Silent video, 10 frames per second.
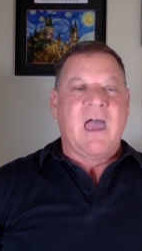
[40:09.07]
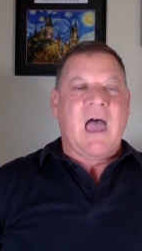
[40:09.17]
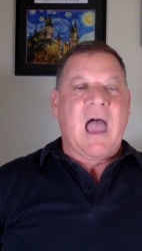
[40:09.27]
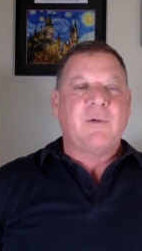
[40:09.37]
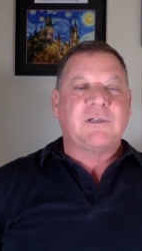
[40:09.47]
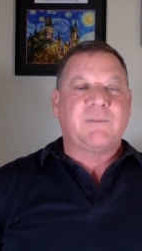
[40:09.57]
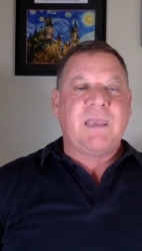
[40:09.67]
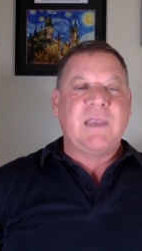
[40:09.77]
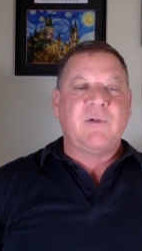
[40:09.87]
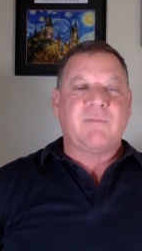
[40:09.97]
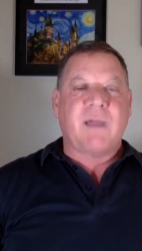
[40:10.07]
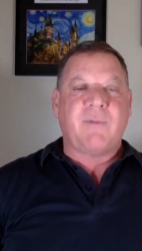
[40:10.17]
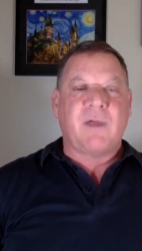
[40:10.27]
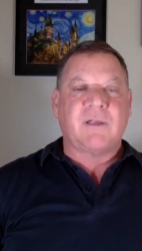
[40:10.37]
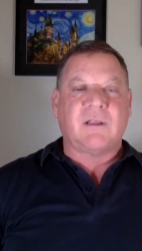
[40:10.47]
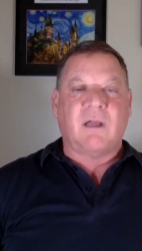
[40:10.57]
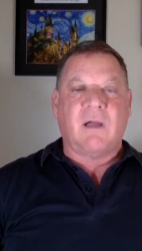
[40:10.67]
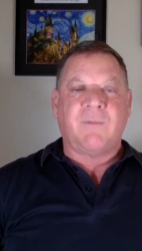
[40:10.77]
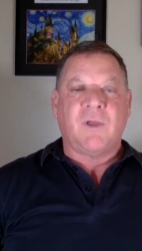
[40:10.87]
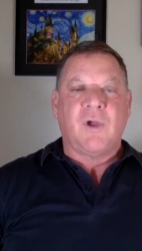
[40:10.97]
I was speaking with my
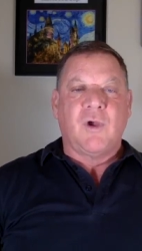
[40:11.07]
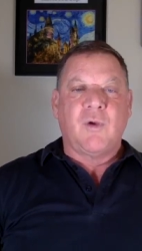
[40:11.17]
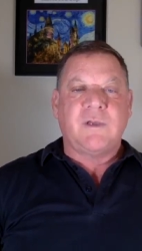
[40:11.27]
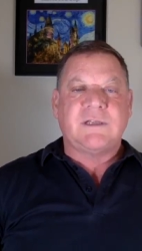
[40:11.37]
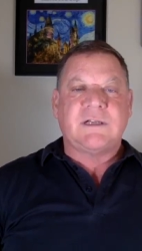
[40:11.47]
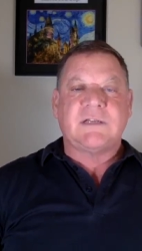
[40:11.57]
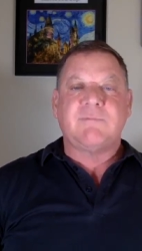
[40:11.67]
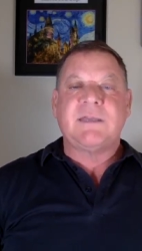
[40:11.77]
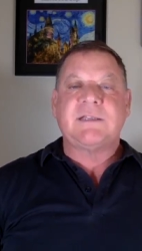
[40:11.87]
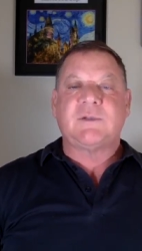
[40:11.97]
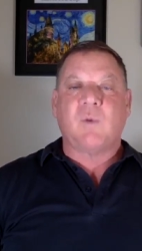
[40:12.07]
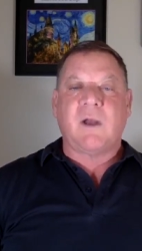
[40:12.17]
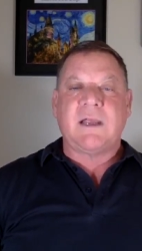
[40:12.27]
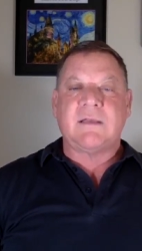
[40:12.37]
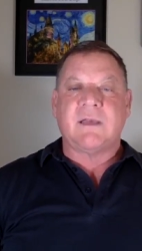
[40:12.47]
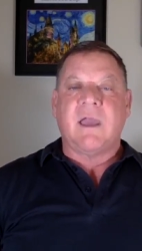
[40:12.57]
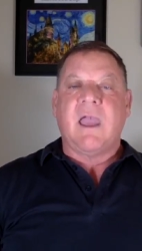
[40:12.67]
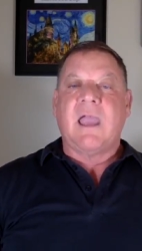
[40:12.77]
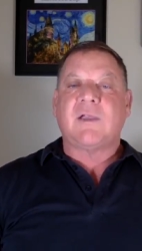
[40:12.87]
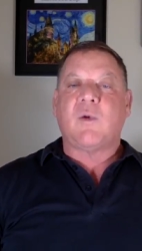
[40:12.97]
brother-in-law who is in his mid-20s
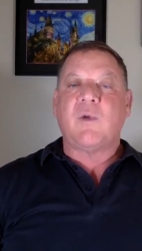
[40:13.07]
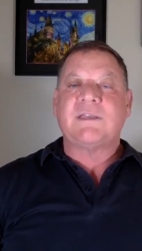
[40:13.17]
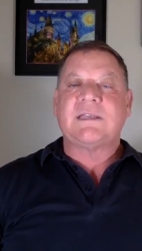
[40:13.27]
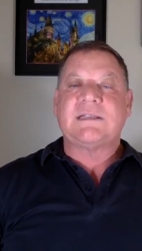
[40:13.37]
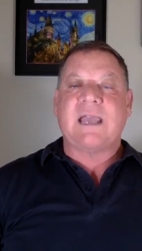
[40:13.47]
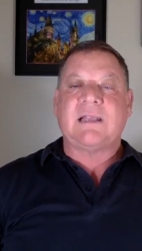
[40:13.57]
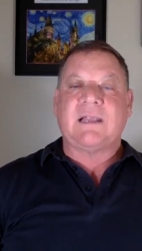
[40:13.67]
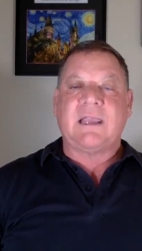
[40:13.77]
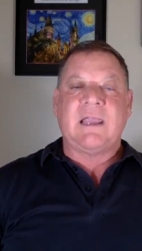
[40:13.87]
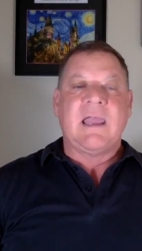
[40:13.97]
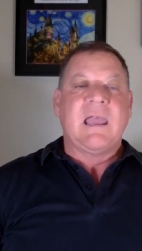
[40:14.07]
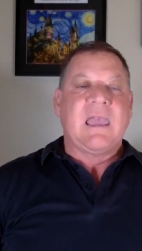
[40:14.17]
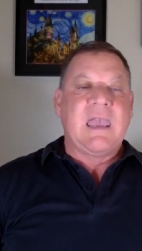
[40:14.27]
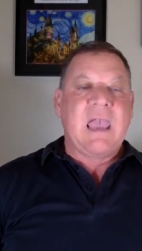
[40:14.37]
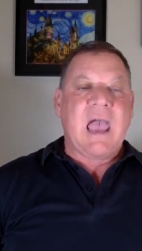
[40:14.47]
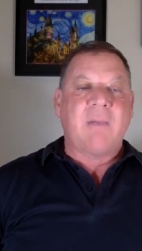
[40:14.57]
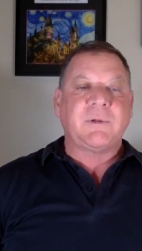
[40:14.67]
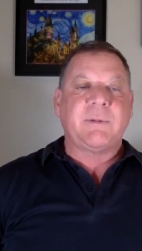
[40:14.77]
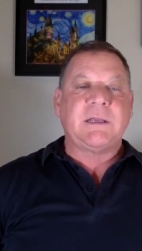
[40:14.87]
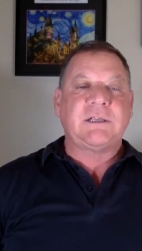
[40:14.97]
and coincidentally he
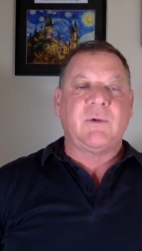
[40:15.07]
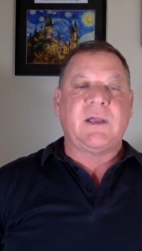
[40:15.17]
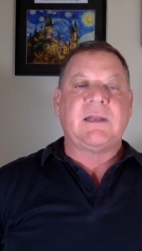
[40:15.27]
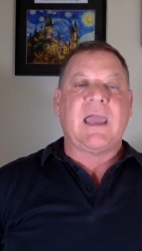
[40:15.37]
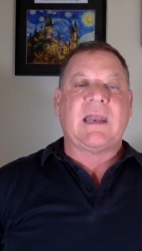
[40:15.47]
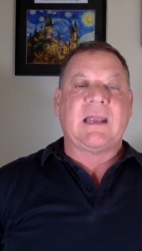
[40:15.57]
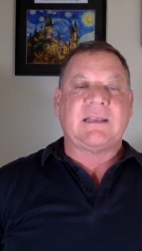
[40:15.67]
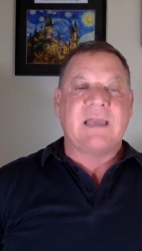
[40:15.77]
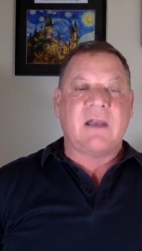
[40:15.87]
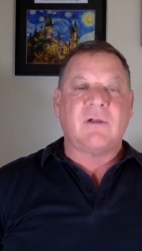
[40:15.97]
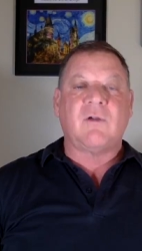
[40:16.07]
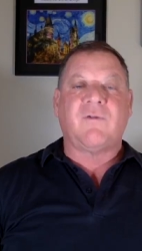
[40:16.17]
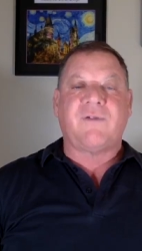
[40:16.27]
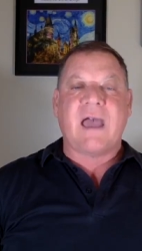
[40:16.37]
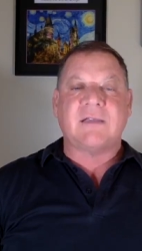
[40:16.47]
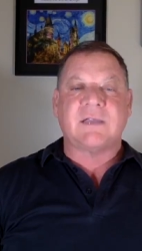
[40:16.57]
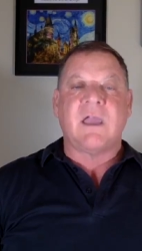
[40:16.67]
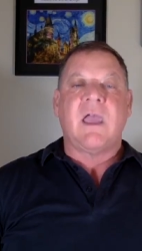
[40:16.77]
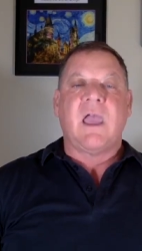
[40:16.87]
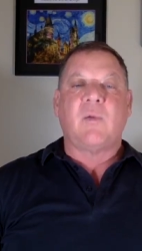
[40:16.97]
happened to be doing an identical fast
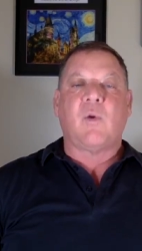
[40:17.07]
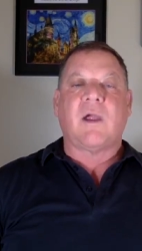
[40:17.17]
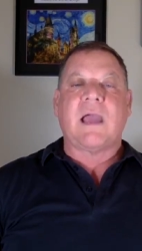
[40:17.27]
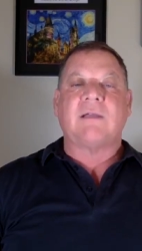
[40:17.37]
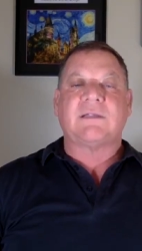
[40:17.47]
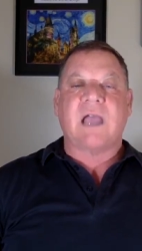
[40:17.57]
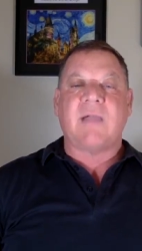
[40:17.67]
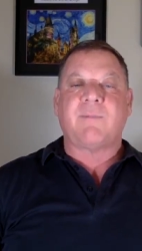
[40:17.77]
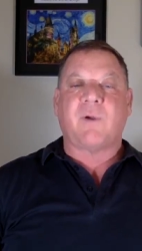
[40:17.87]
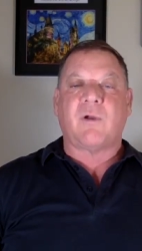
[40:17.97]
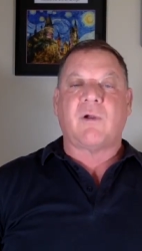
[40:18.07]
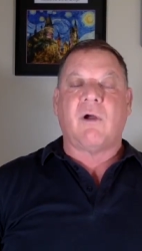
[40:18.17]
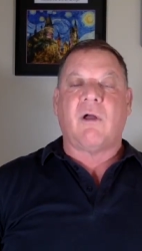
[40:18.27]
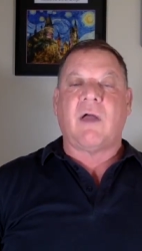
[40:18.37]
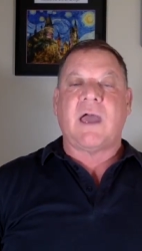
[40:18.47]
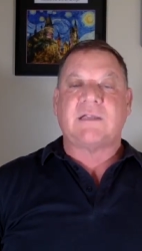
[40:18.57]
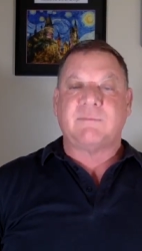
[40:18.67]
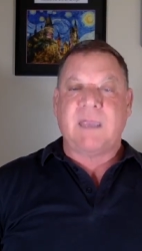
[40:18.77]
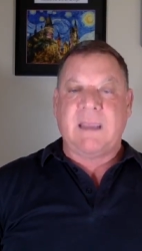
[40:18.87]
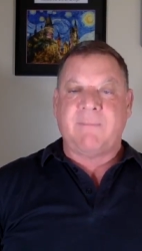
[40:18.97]
and workout time protocol as
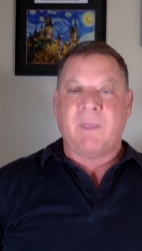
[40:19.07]
me.